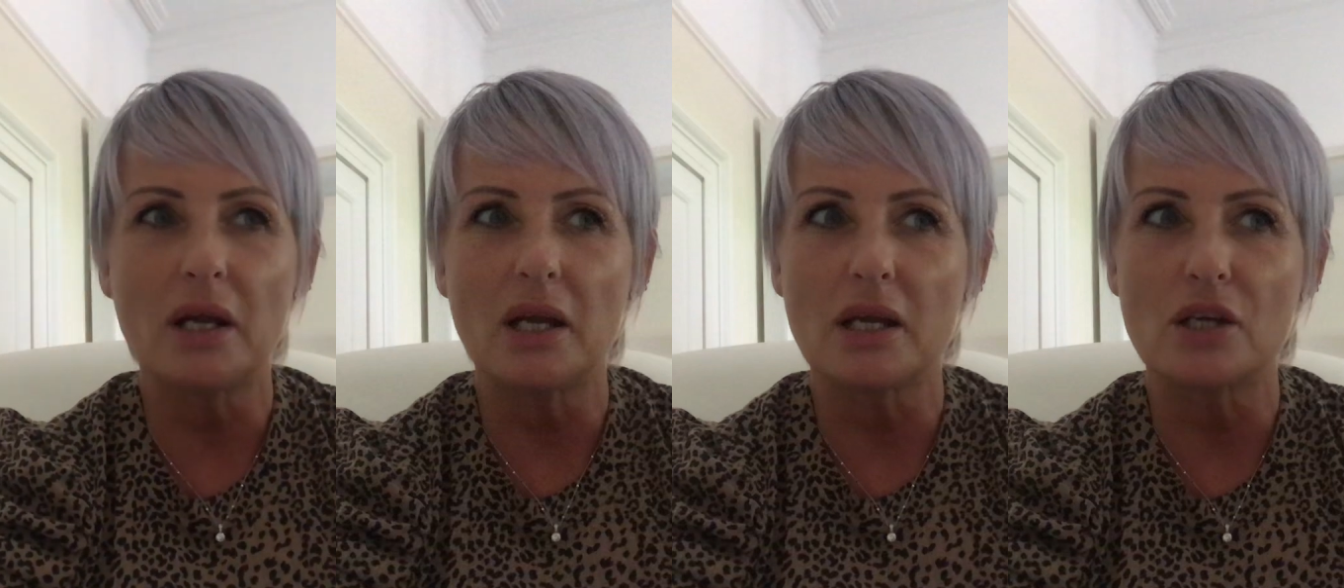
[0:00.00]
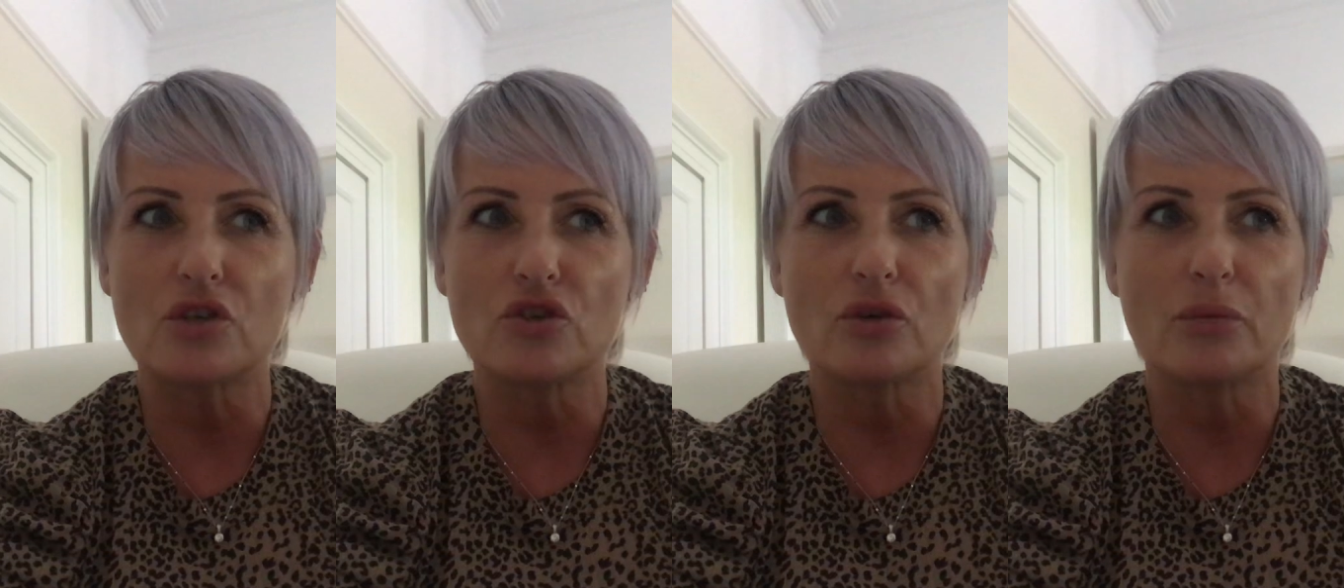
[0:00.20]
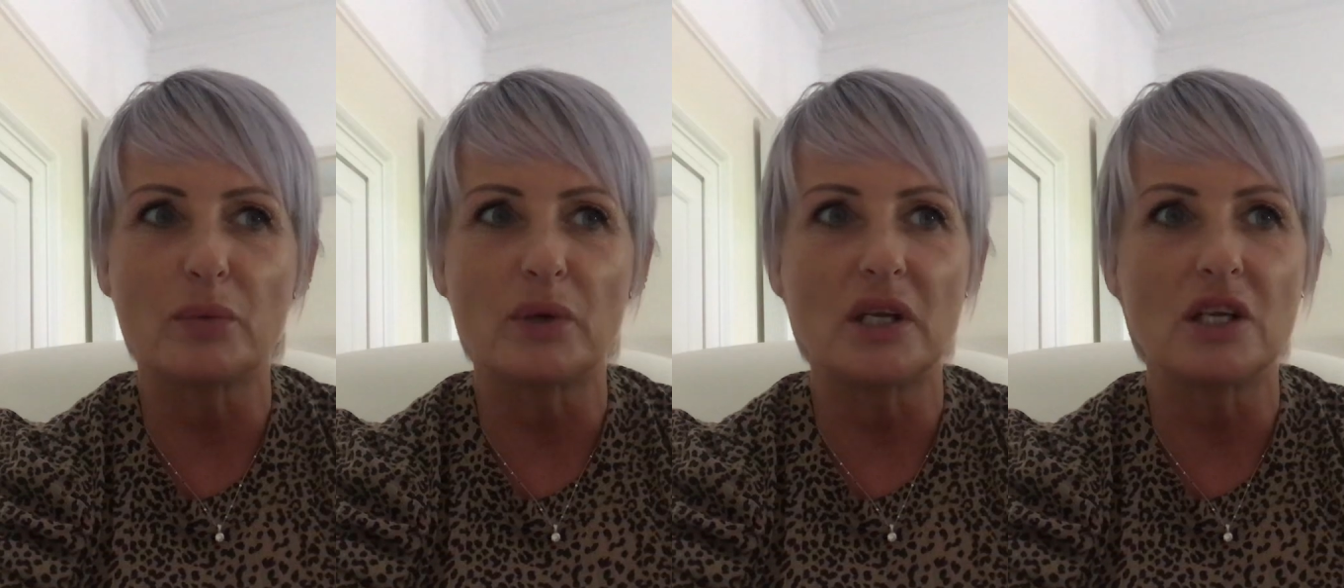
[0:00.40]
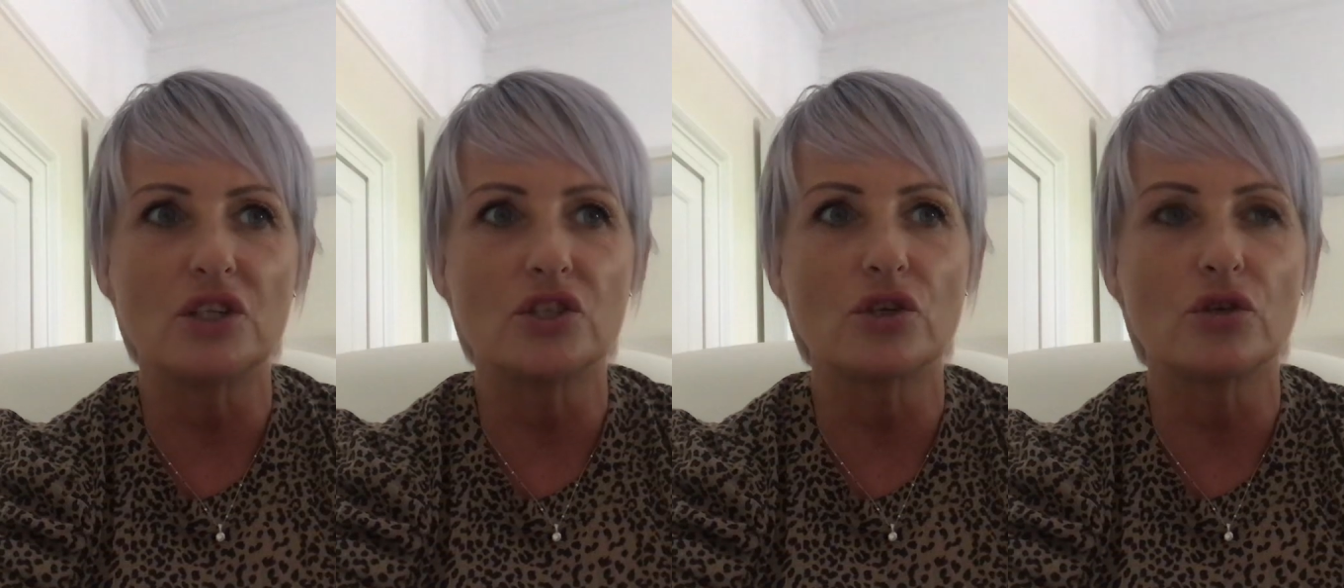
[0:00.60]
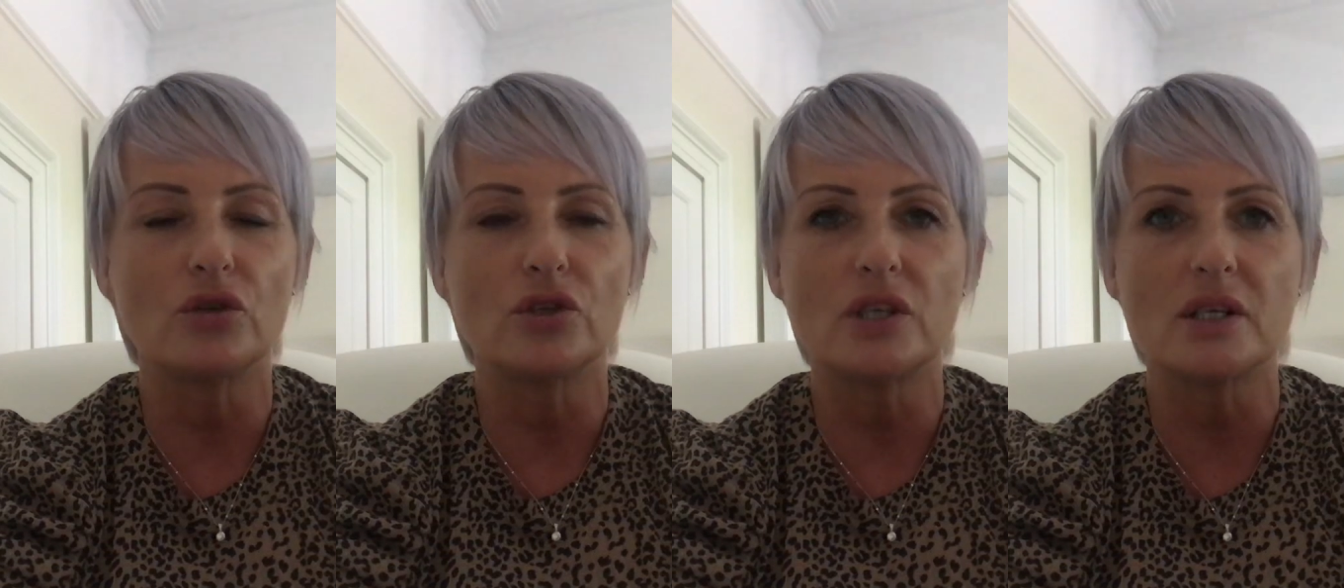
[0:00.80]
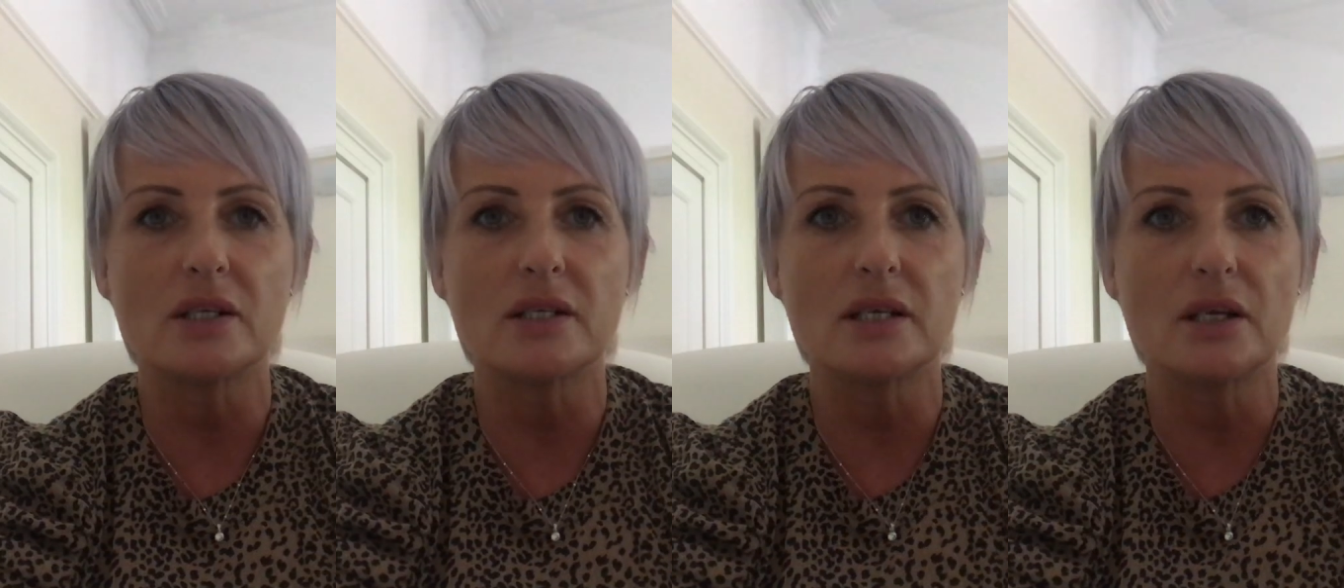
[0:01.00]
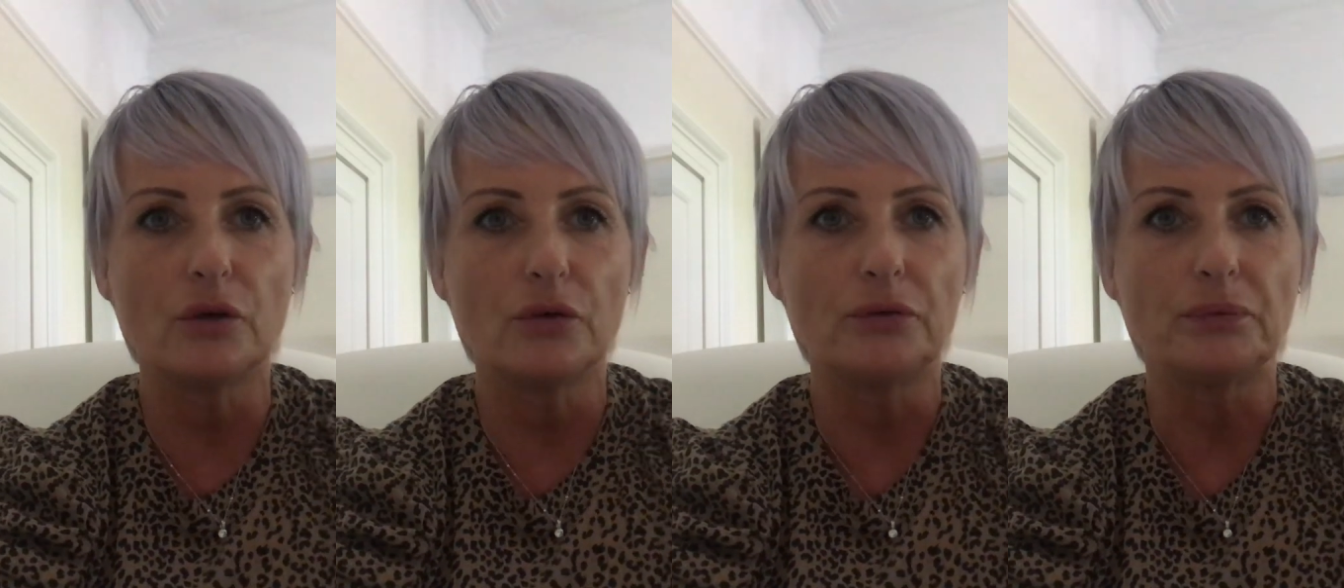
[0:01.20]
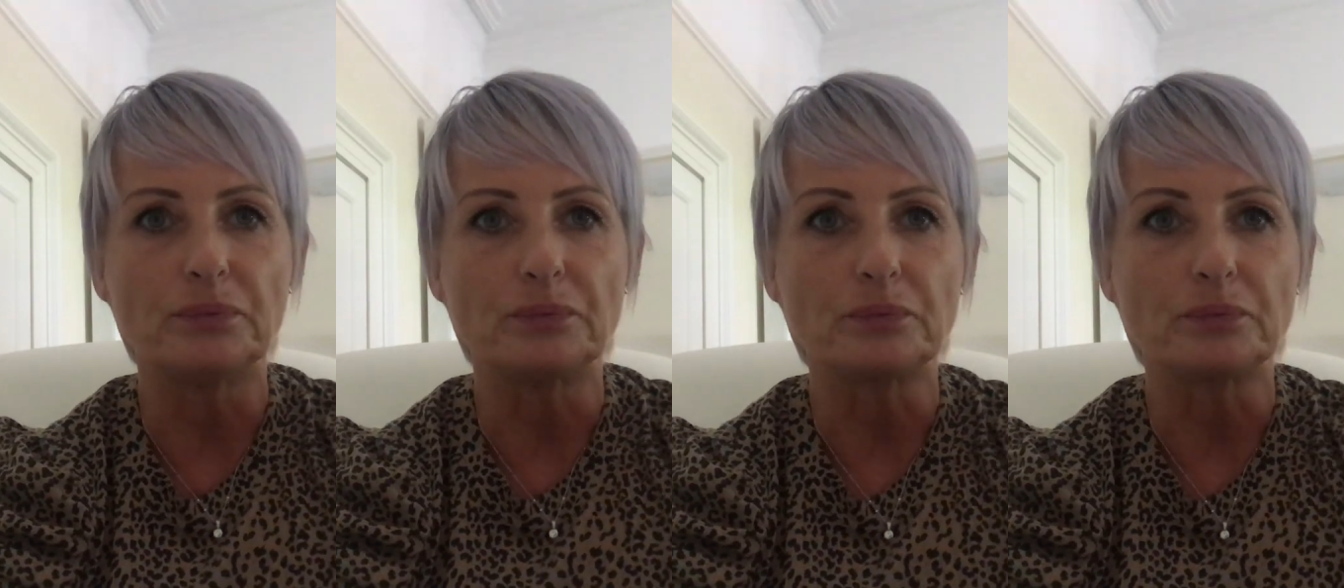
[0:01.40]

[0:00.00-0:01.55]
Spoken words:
extra pressure on yourself.